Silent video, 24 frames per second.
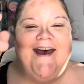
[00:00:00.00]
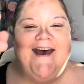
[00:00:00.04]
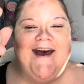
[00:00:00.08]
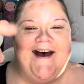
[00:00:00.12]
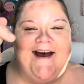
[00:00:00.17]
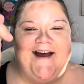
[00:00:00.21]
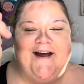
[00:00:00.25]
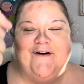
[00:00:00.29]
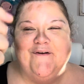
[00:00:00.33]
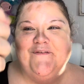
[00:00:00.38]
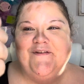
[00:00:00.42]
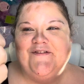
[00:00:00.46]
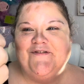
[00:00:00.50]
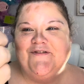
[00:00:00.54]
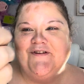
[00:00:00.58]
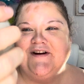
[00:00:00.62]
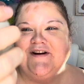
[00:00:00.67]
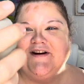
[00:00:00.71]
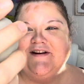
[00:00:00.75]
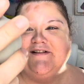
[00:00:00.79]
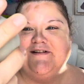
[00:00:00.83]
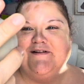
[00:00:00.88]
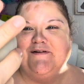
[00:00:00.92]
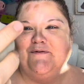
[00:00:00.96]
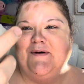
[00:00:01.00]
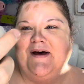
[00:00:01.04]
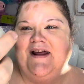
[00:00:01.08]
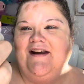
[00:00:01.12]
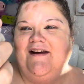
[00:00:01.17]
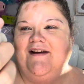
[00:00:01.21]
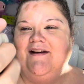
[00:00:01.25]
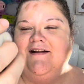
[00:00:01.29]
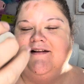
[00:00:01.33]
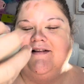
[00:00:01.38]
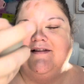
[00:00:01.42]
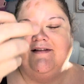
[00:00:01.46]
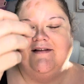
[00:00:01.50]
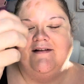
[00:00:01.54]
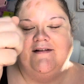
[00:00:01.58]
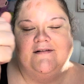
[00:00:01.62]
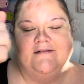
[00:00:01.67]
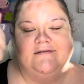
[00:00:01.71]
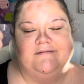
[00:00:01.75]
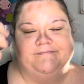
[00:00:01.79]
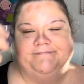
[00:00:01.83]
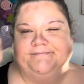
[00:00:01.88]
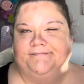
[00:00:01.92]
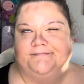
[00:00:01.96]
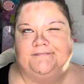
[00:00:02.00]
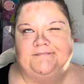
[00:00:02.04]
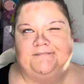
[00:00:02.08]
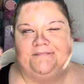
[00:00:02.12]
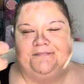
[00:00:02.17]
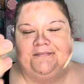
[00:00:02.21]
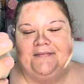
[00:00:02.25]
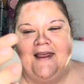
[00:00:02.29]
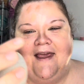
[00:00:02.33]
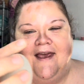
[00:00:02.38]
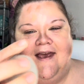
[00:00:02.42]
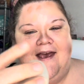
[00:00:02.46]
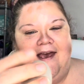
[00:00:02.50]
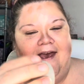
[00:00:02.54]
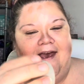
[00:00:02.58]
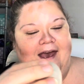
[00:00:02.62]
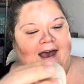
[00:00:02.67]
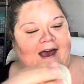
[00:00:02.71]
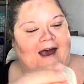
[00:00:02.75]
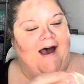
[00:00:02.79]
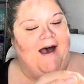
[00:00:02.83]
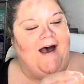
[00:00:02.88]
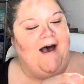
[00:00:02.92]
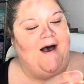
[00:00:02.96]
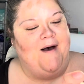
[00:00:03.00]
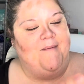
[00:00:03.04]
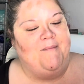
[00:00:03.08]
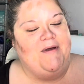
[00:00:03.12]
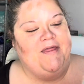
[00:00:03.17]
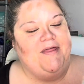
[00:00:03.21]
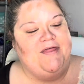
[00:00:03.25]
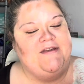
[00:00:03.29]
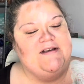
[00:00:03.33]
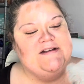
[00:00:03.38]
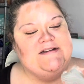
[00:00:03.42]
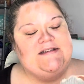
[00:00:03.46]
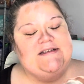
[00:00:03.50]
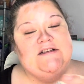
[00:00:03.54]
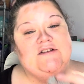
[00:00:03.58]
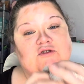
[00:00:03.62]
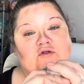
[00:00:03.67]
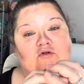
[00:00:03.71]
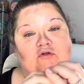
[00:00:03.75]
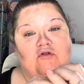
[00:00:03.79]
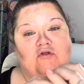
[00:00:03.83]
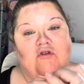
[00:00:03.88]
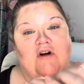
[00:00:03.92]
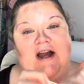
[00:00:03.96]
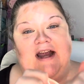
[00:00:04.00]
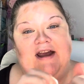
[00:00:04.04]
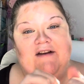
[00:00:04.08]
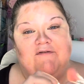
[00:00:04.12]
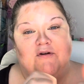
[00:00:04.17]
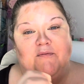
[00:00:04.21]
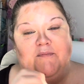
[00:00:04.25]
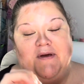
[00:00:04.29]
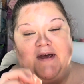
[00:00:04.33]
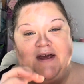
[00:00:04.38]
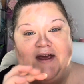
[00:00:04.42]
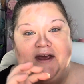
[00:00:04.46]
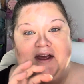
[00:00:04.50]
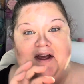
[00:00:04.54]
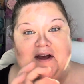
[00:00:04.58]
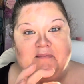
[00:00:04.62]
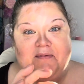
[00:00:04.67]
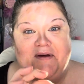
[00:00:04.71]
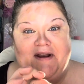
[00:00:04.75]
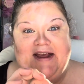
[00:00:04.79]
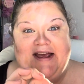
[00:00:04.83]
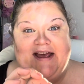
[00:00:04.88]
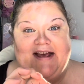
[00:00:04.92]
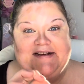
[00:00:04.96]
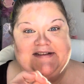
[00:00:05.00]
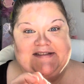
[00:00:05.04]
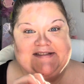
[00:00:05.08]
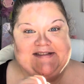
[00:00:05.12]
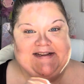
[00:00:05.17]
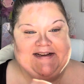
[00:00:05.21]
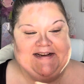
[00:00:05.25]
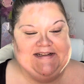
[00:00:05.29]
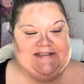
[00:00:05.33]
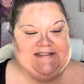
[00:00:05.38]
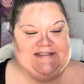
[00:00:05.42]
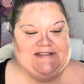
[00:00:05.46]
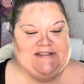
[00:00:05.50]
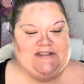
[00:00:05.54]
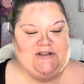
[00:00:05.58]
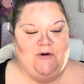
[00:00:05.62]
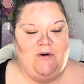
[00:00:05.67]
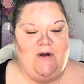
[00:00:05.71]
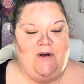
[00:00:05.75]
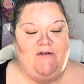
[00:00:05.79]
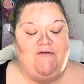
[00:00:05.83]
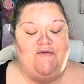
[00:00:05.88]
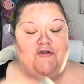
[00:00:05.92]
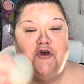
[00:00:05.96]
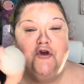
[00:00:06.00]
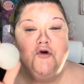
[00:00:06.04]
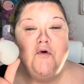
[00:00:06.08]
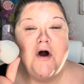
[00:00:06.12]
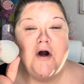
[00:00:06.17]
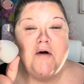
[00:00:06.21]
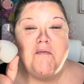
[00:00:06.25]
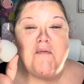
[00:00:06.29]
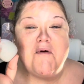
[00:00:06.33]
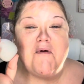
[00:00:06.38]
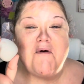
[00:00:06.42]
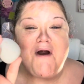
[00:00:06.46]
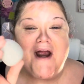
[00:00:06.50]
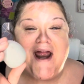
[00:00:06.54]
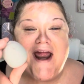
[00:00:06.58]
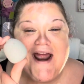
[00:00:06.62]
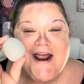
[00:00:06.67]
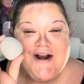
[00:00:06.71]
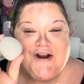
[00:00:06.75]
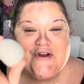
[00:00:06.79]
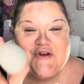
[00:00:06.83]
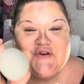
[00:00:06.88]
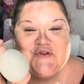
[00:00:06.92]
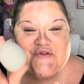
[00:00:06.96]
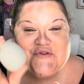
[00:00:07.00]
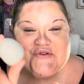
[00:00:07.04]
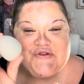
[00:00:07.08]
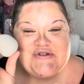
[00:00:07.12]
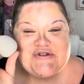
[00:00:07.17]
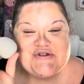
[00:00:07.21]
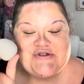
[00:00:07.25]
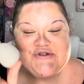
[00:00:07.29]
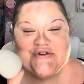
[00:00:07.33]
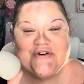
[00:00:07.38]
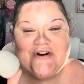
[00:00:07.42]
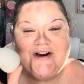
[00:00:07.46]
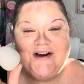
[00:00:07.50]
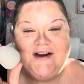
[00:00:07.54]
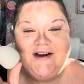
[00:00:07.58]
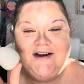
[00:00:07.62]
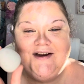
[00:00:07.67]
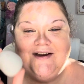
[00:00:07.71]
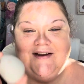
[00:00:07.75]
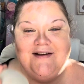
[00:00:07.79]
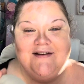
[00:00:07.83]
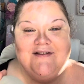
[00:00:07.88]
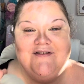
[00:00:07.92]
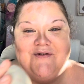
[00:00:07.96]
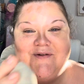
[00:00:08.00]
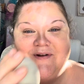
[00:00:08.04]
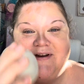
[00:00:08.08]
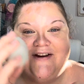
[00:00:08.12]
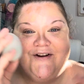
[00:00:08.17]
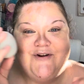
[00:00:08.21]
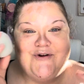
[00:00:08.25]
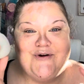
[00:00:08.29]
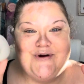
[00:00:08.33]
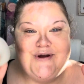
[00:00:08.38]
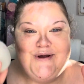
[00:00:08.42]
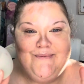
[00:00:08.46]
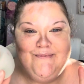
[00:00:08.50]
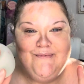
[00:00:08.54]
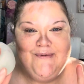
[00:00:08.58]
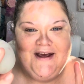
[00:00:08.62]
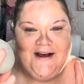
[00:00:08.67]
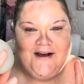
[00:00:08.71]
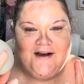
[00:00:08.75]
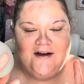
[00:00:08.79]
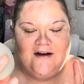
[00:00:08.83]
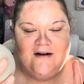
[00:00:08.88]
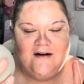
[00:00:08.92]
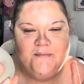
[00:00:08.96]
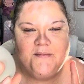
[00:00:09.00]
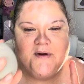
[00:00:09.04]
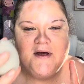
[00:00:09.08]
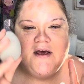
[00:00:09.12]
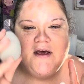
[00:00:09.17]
I always forget to wet it, so. But this is great for picking up any excess. So if you are brand new to trying and doing cream makeup,